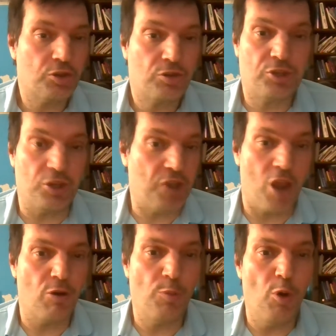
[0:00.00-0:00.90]
the
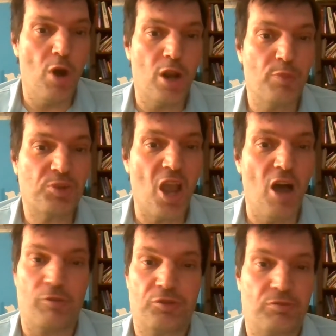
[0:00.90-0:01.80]
terrible one
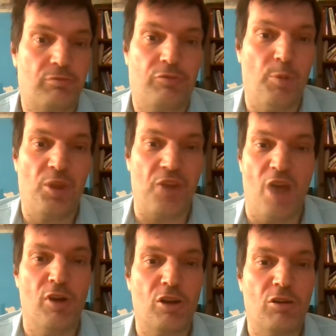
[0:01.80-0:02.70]
himself, from the
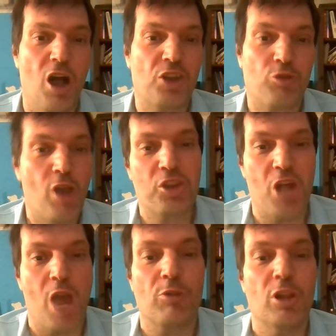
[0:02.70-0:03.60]
Devil Cross Ranch in
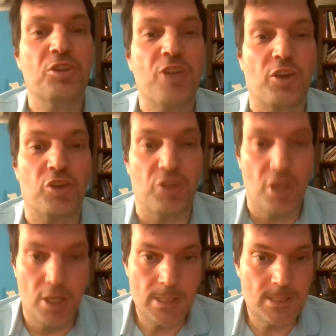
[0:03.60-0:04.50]
Amarillo, Texas.
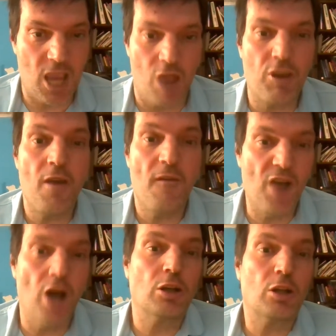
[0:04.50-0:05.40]
Terry
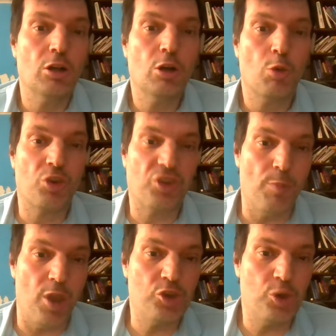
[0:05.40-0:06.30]
Funk was a
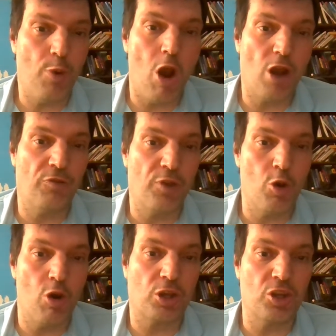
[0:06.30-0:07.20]
major part of the
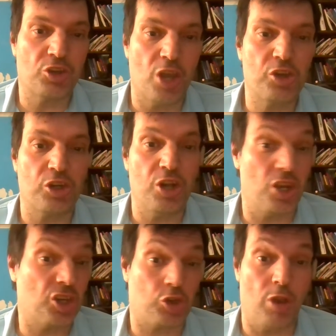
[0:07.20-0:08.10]
organization in
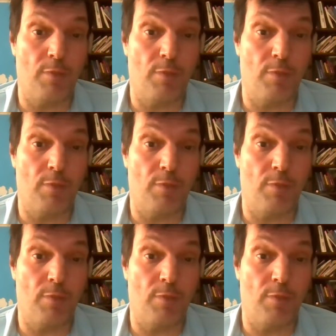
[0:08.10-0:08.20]
extreme